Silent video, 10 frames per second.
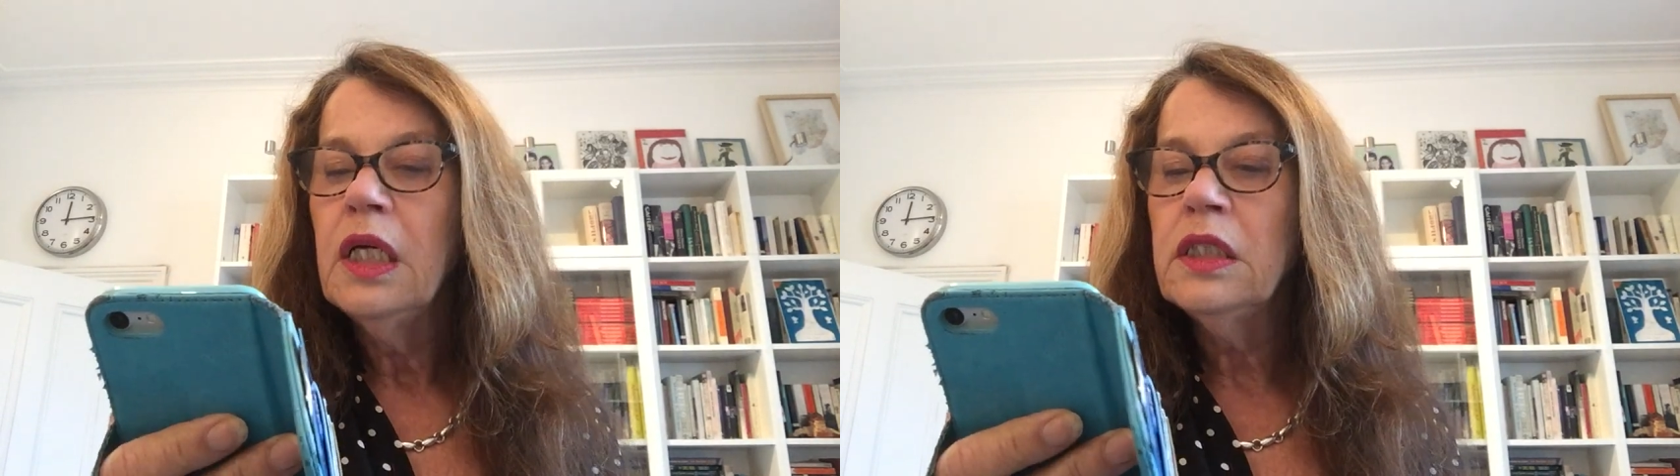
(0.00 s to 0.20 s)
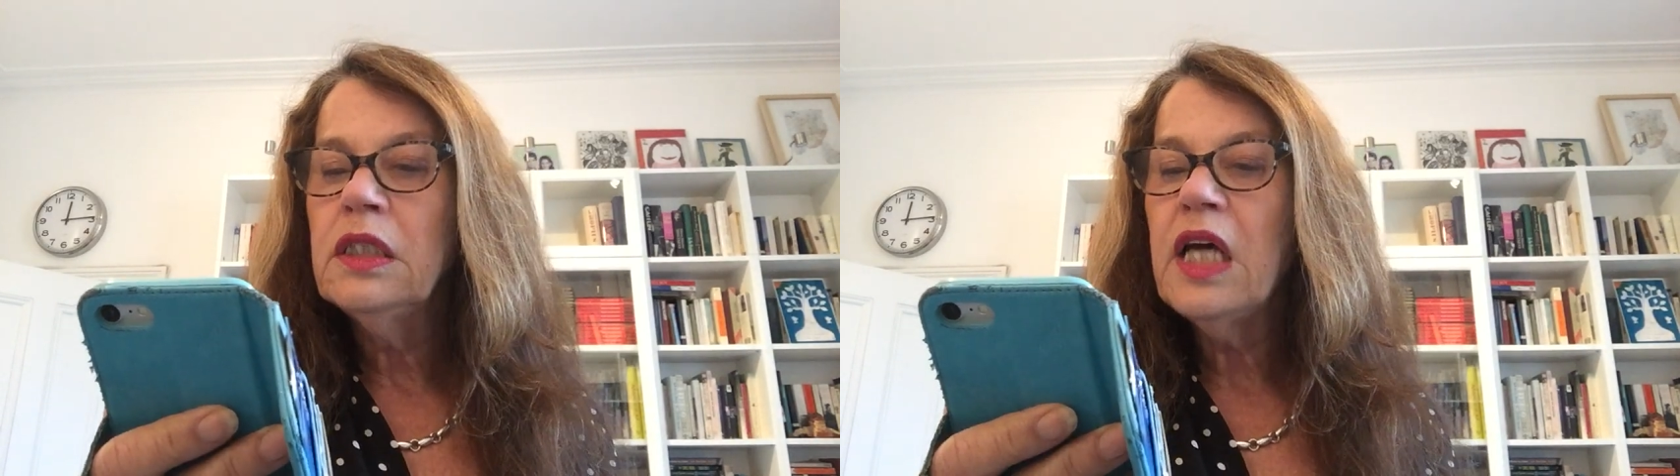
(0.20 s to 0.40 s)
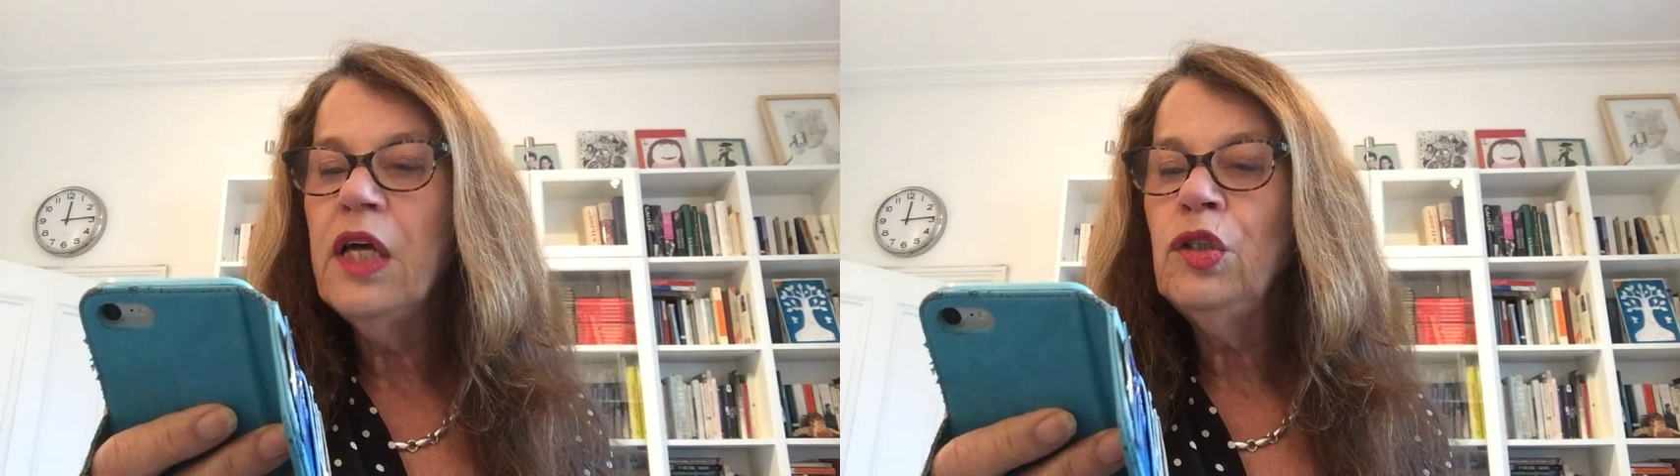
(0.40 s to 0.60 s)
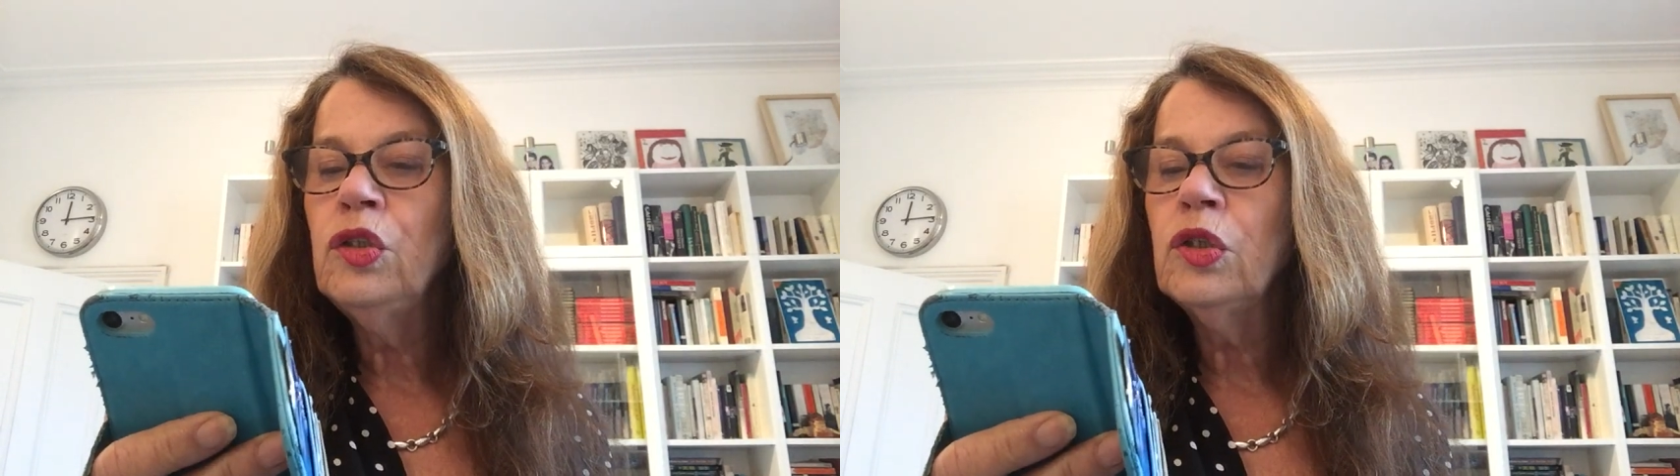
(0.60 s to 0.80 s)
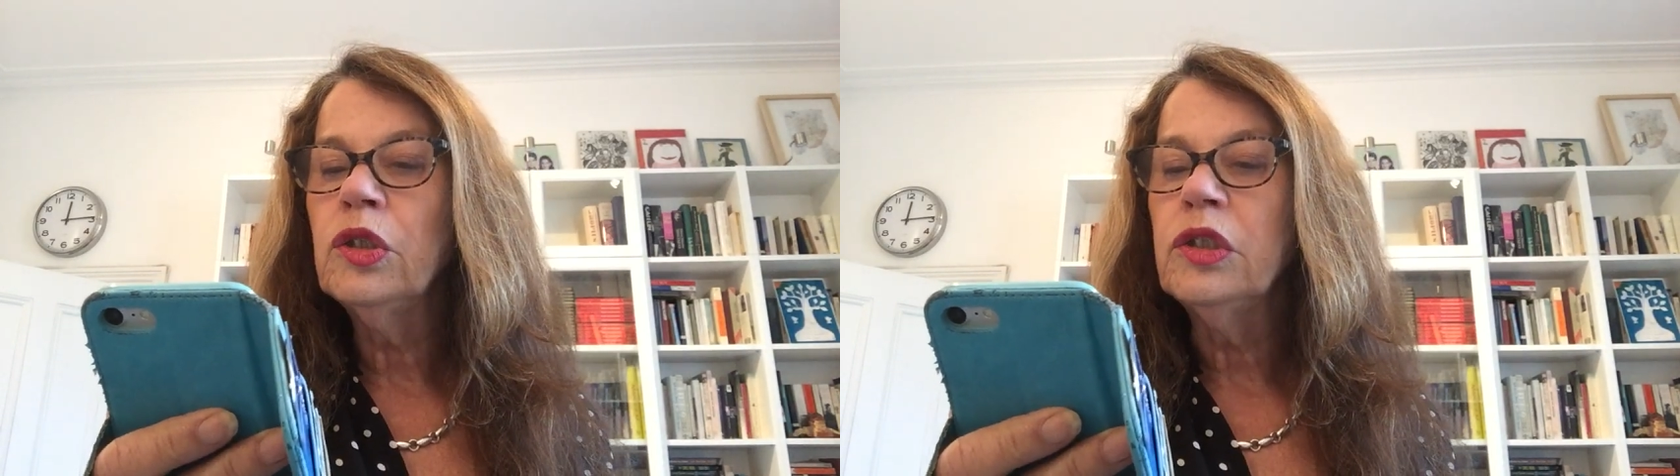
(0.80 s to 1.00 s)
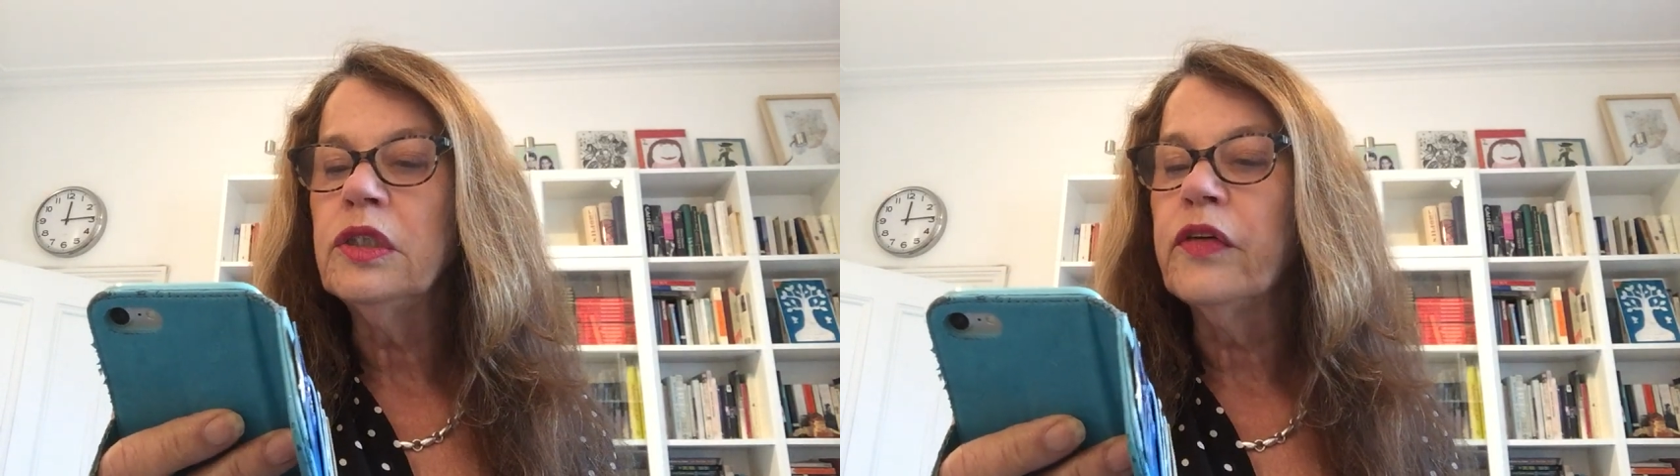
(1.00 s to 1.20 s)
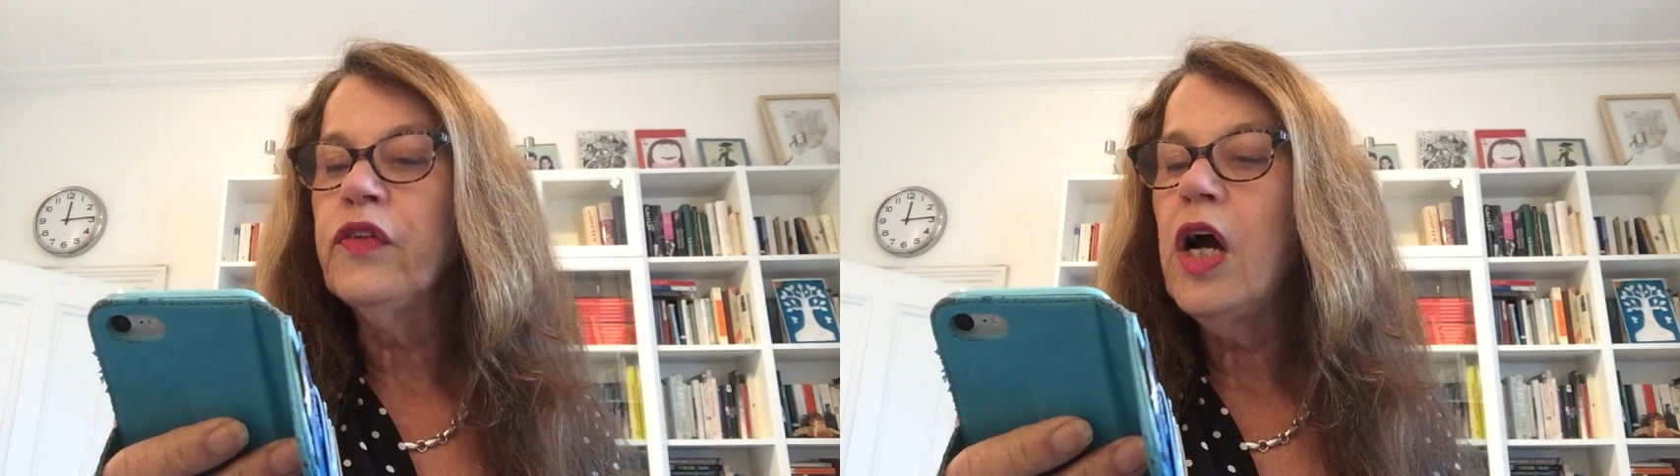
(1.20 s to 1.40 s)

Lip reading: in tendrils of